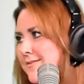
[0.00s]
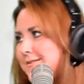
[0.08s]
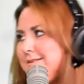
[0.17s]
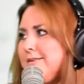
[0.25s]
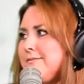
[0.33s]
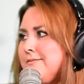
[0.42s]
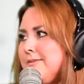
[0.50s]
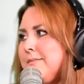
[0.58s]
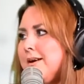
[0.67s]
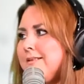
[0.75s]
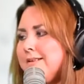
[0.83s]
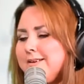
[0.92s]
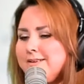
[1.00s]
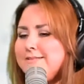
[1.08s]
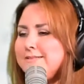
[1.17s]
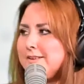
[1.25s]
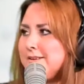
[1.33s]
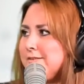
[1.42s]
You know, I'm not like
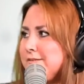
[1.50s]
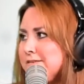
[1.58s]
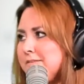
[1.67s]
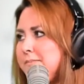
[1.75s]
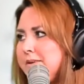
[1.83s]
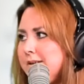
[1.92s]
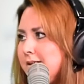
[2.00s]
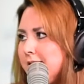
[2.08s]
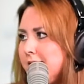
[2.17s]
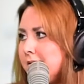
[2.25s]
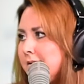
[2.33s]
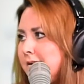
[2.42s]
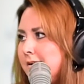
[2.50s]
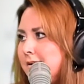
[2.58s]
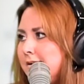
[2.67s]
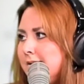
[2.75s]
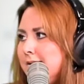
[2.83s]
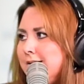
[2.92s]
content just being
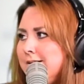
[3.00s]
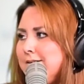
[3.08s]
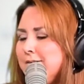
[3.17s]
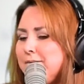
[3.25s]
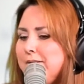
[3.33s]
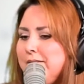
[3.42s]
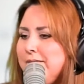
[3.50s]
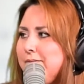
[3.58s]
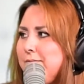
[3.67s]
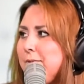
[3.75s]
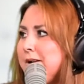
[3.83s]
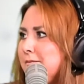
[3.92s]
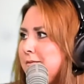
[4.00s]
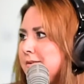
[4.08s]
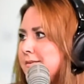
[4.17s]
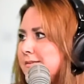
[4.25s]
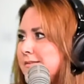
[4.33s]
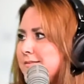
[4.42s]
with whatever
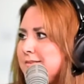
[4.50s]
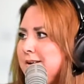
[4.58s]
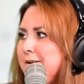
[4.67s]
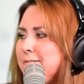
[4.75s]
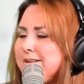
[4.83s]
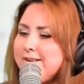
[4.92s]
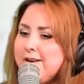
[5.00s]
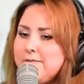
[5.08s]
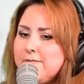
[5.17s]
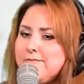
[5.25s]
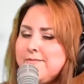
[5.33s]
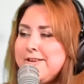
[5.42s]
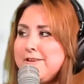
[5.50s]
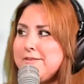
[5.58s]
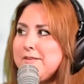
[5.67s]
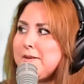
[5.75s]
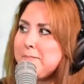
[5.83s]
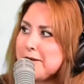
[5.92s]
is just here. I'm like, no, we need to
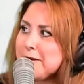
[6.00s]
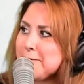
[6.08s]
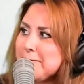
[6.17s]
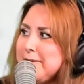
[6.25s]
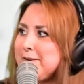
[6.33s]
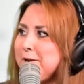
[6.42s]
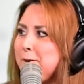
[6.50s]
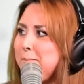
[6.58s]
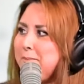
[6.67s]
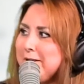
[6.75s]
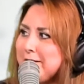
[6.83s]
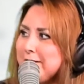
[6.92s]
think bigger. We need to go bigger.